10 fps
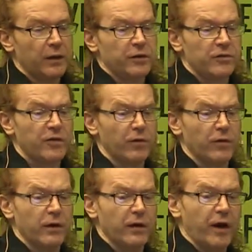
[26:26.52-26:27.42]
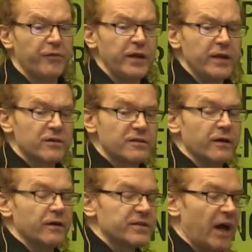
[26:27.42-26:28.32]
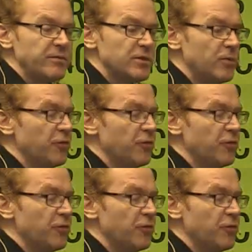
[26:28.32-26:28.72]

So I think it's time to move